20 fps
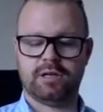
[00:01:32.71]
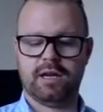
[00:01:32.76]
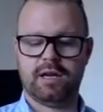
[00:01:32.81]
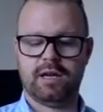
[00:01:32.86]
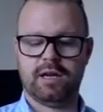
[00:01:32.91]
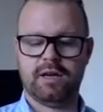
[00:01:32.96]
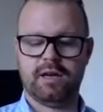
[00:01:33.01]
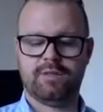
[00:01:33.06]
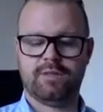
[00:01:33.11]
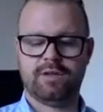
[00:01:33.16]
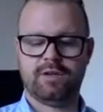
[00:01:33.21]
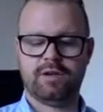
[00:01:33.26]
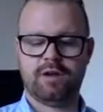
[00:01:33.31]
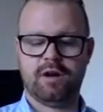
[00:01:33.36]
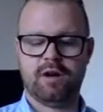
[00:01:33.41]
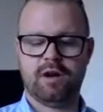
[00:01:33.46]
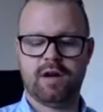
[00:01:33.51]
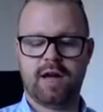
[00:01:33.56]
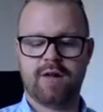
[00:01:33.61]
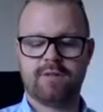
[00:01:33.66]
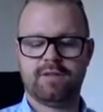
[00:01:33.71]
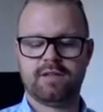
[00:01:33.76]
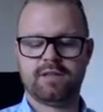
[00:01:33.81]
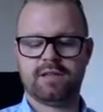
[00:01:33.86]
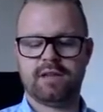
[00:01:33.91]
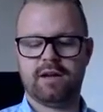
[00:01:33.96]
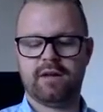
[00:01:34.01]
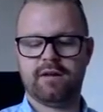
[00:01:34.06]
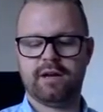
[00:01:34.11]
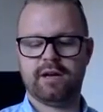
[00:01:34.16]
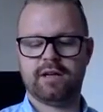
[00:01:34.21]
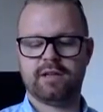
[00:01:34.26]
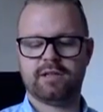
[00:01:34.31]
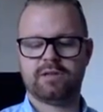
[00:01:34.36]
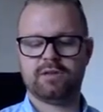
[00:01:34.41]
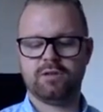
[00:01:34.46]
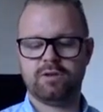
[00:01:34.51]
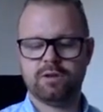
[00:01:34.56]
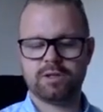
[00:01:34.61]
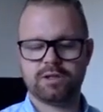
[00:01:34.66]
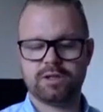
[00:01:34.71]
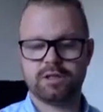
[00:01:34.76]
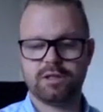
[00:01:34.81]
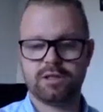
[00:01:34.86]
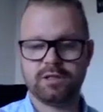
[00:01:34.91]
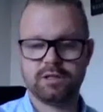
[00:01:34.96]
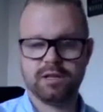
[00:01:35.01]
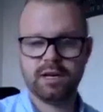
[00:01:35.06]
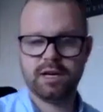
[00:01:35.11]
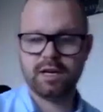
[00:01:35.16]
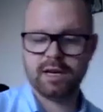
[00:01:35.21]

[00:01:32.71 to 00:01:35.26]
And if you don't have this area sorted,